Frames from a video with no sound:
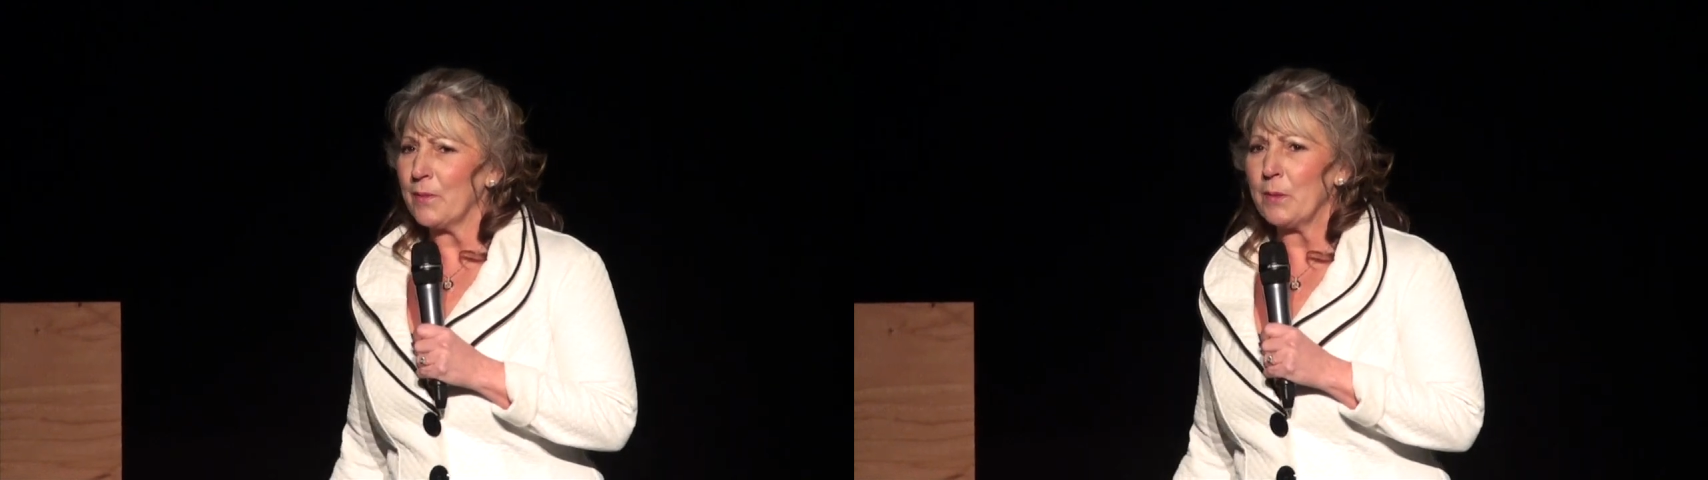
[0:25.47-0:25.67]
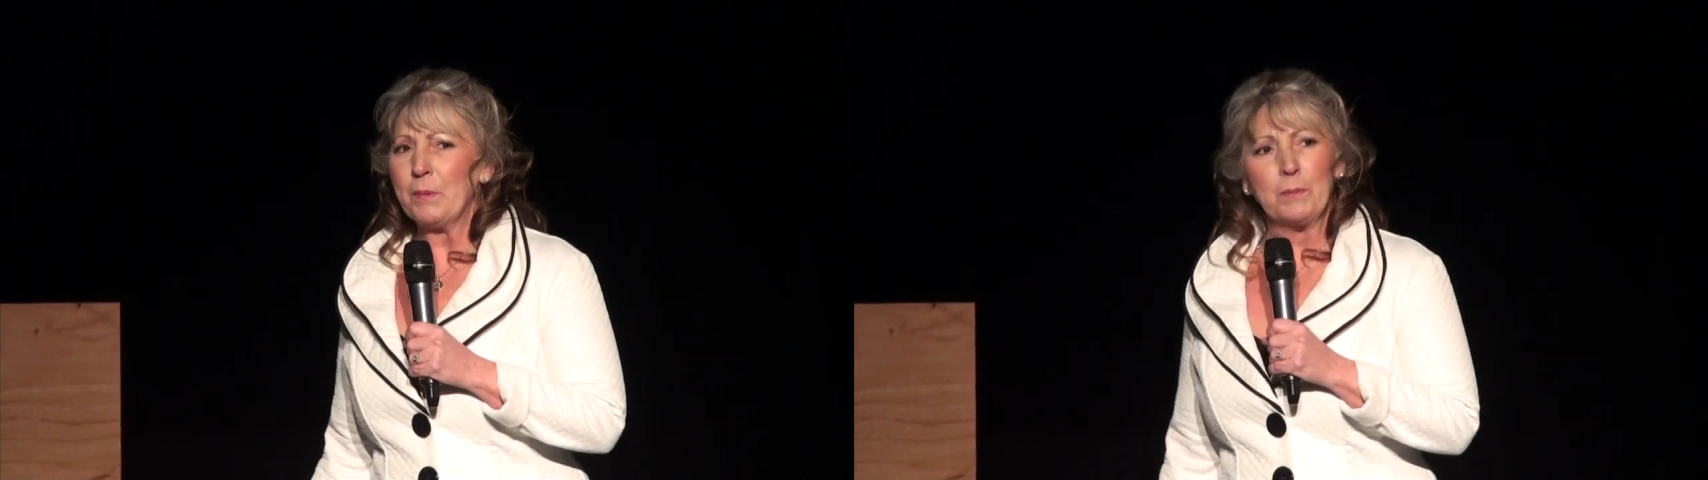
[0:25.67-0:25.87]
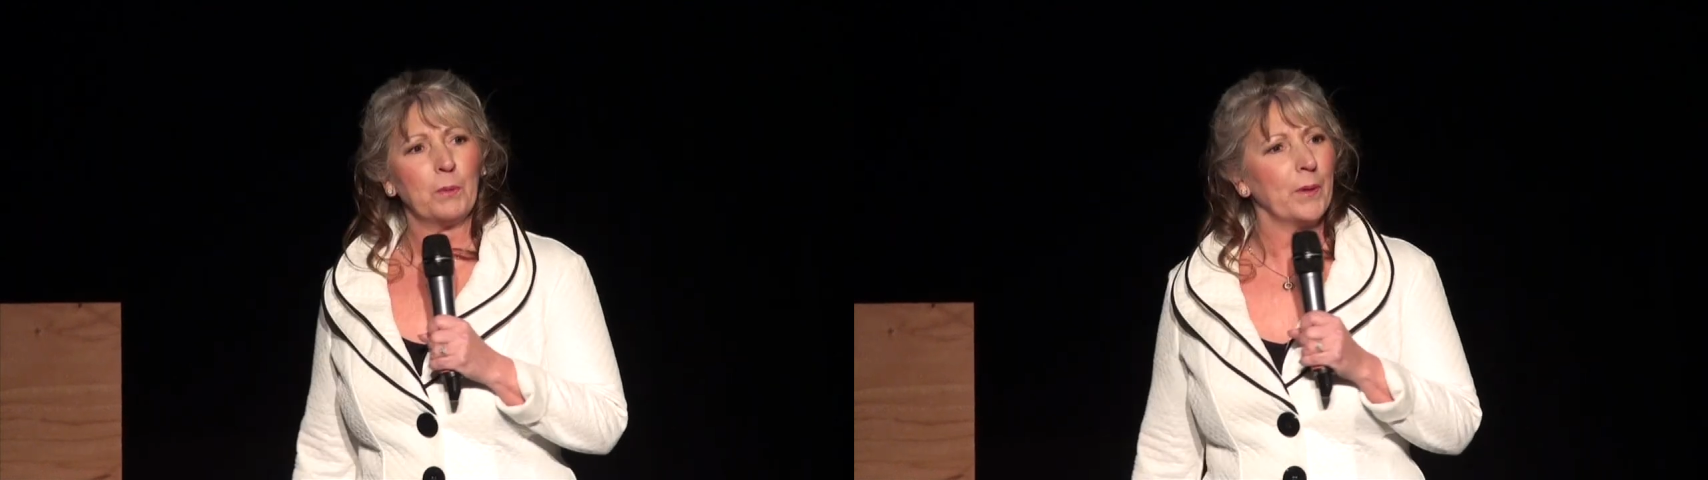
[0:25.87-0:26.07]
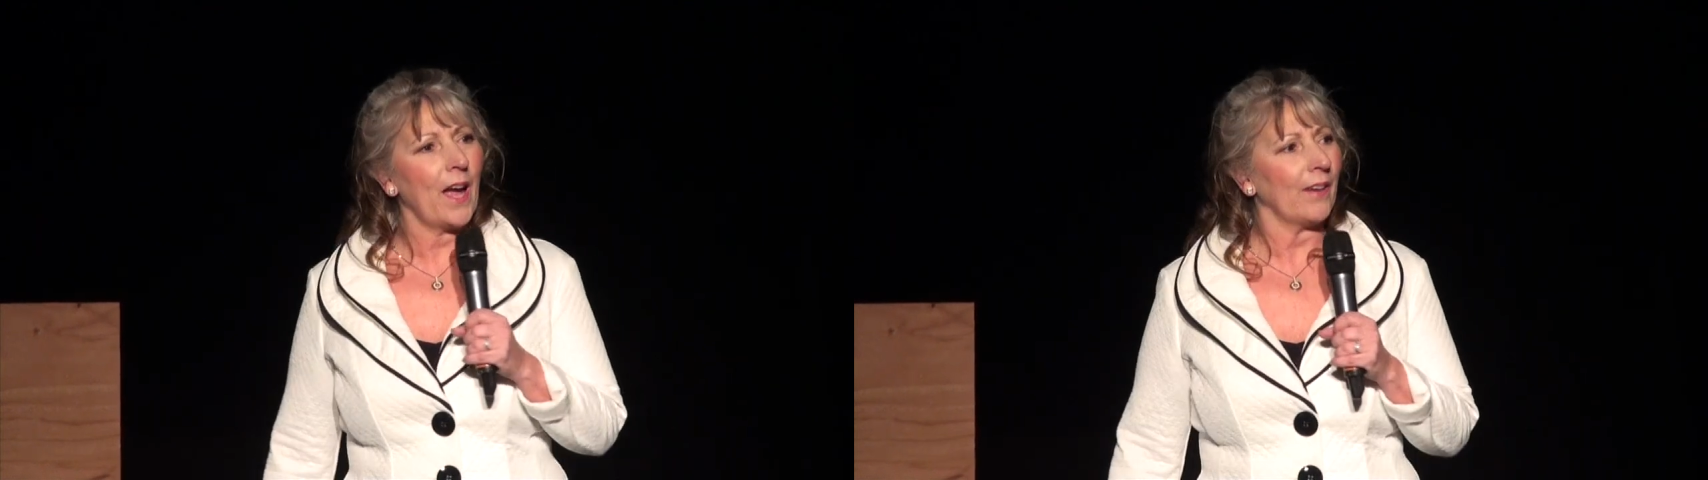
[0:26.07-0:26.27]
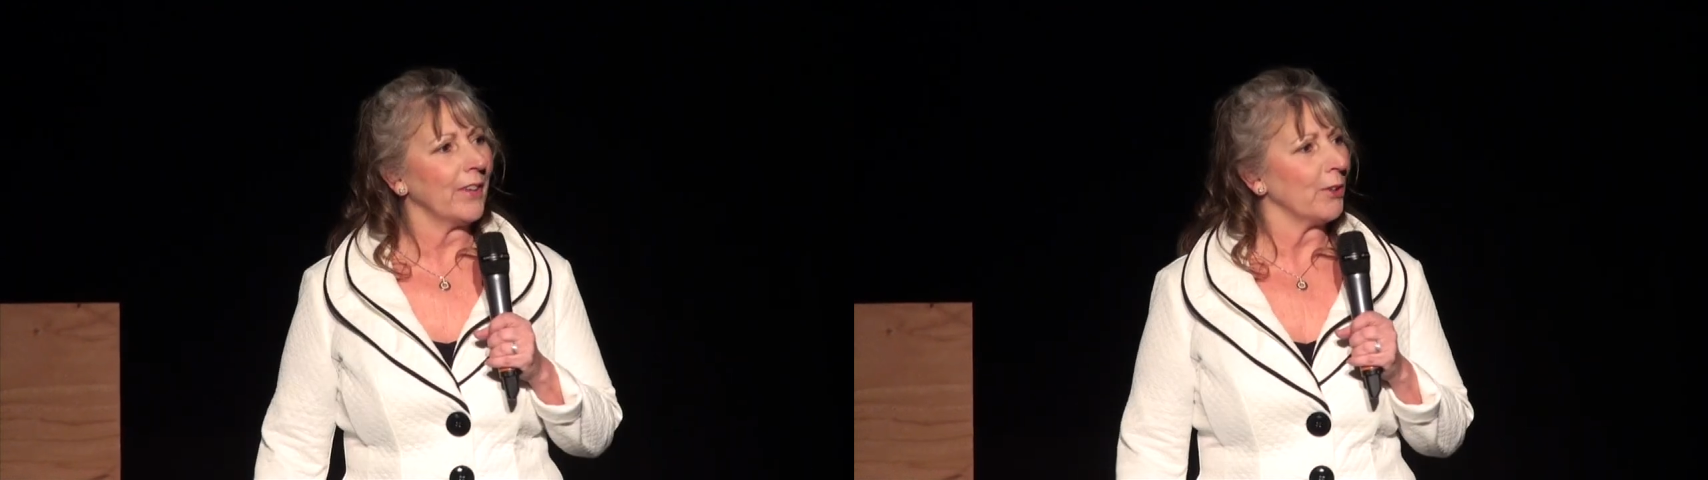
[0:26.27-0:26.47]
the people we
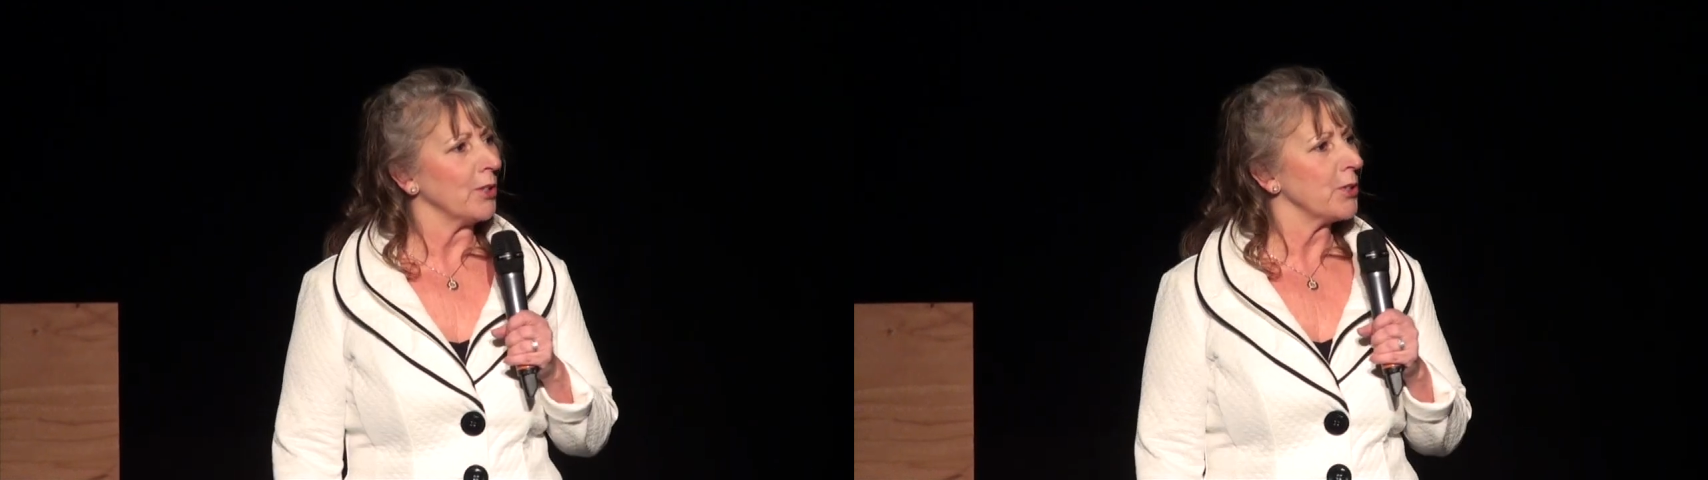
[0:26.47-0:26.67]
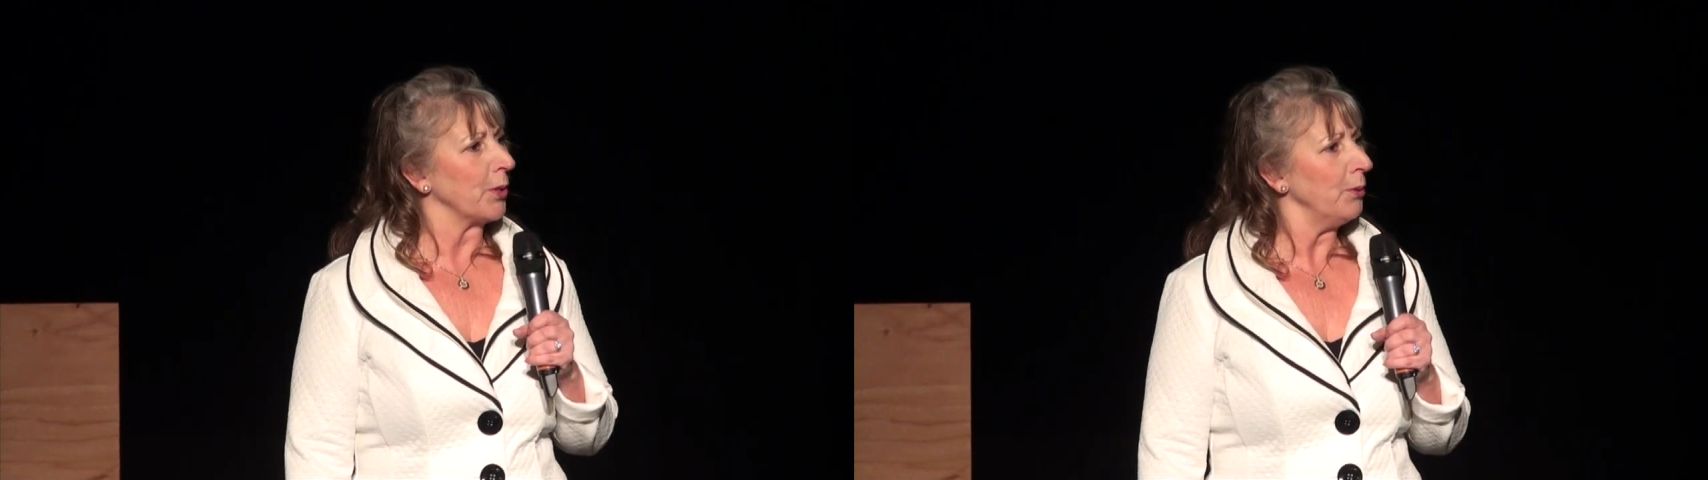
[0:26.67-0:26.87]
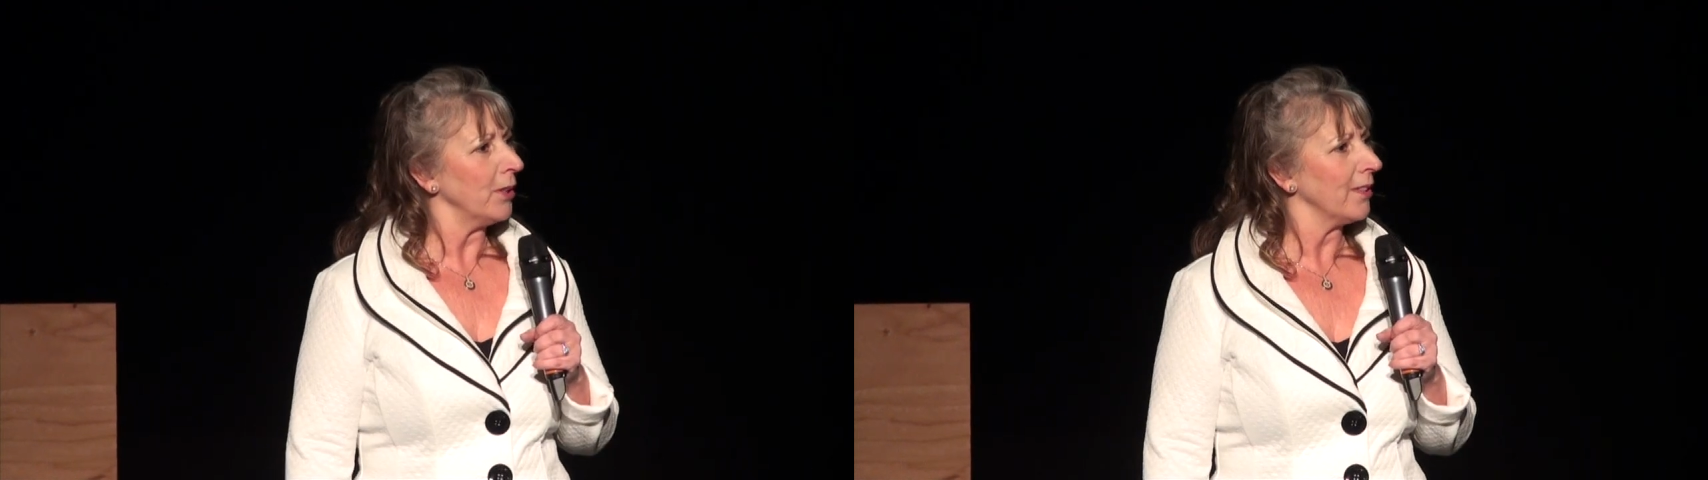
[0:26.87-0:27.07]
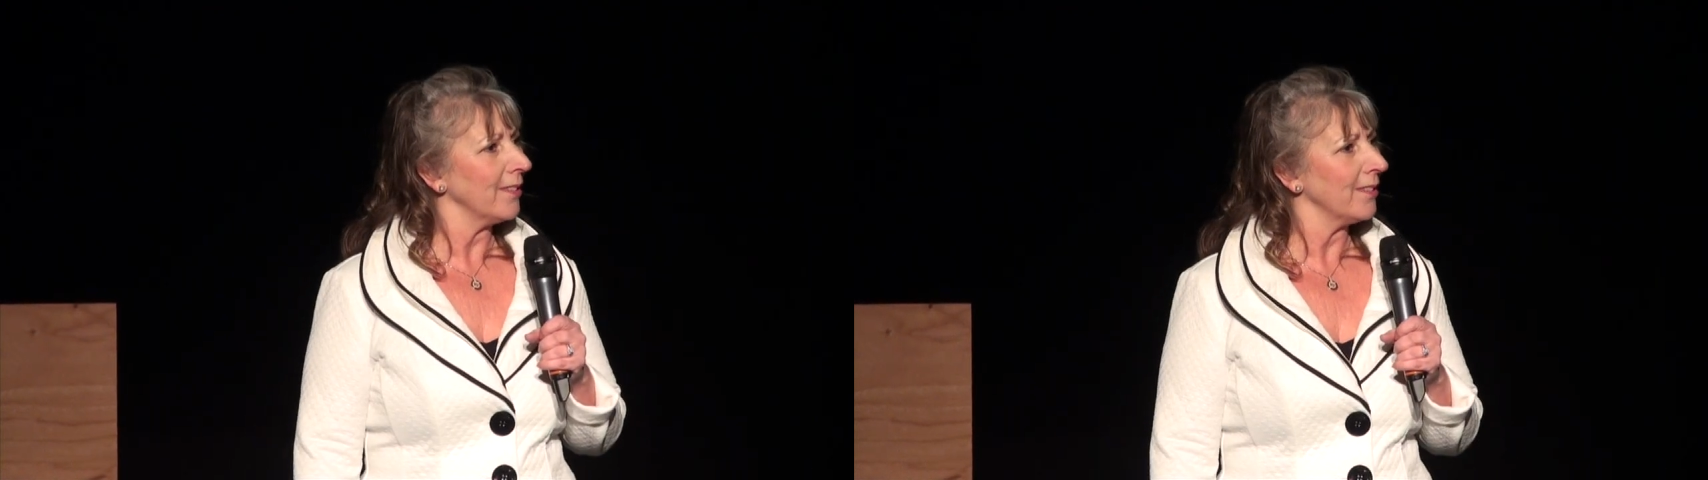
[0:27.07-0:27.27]
have here in Sooke?